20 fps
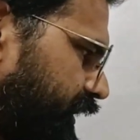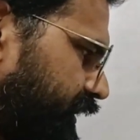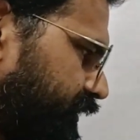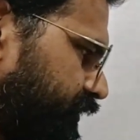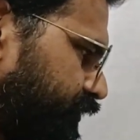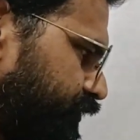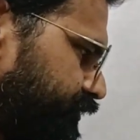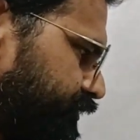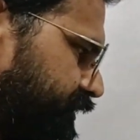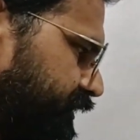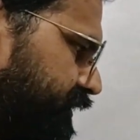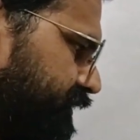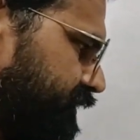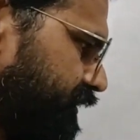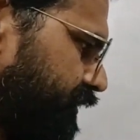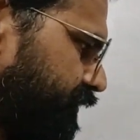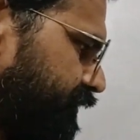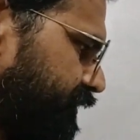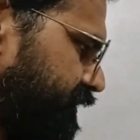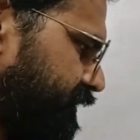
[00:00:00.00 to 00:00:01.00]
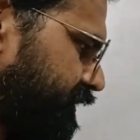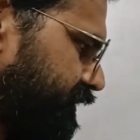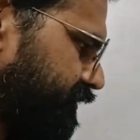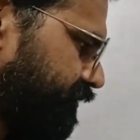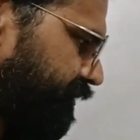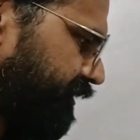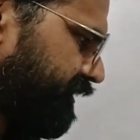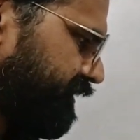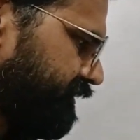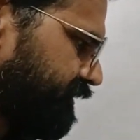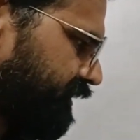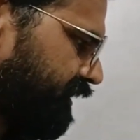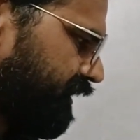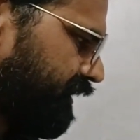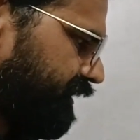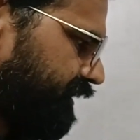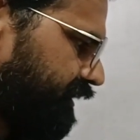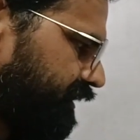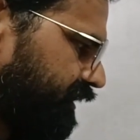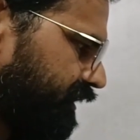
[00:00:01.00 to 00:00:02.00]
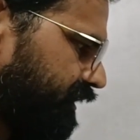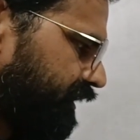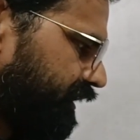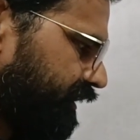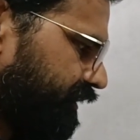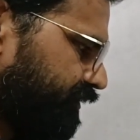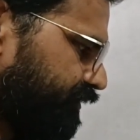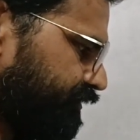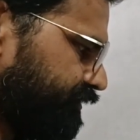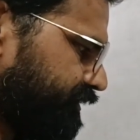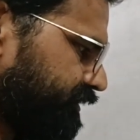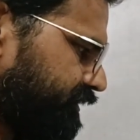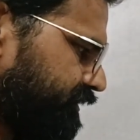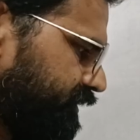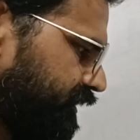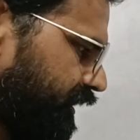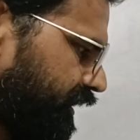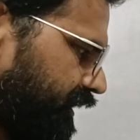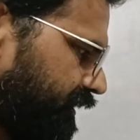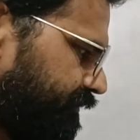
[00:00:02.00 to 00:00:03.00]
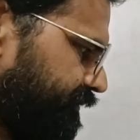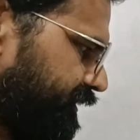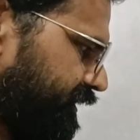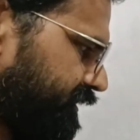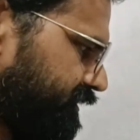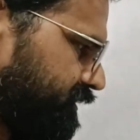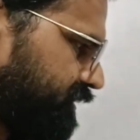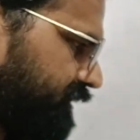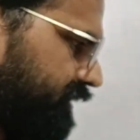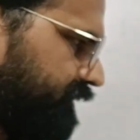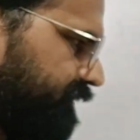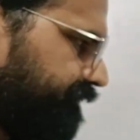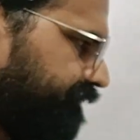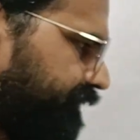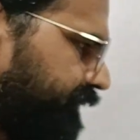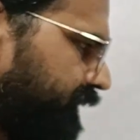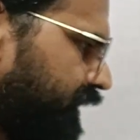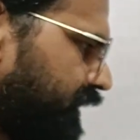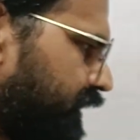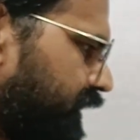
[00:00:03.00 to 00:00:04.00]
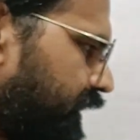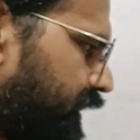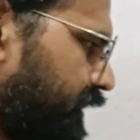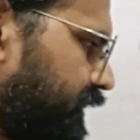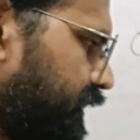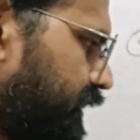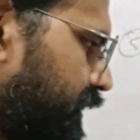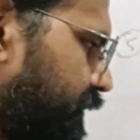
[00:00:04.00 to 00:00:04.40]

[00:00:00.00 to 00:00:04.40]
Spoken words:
diagnostic services means clinical diagnosis, lab testing, and